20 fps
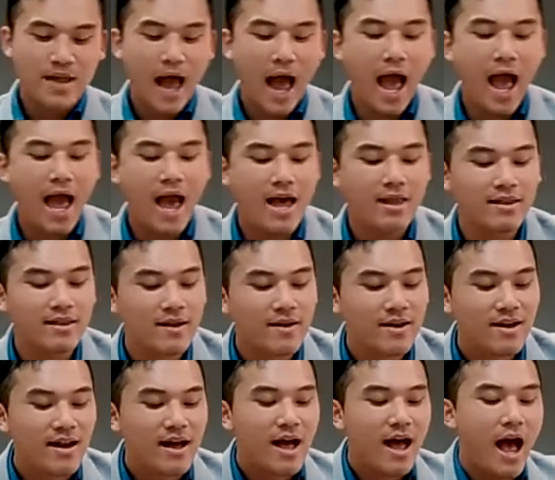And
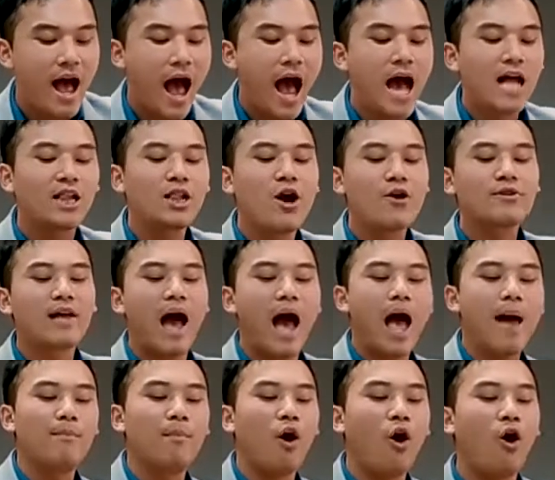I learned that
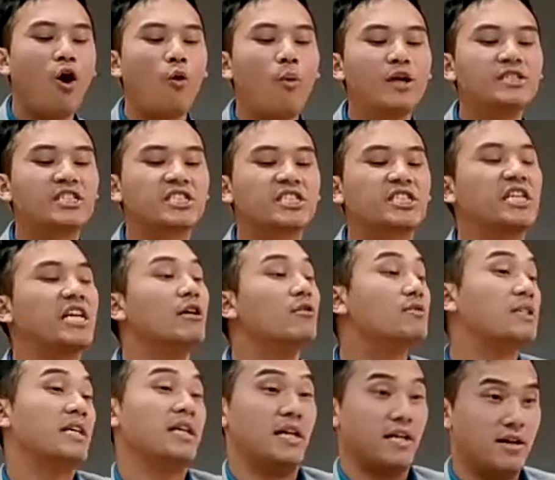I'm always
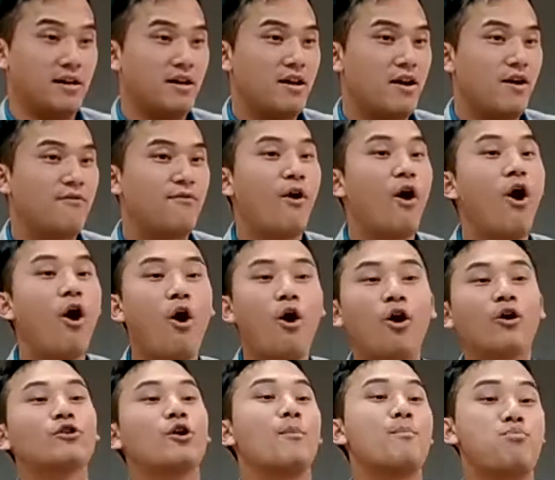guilty for all the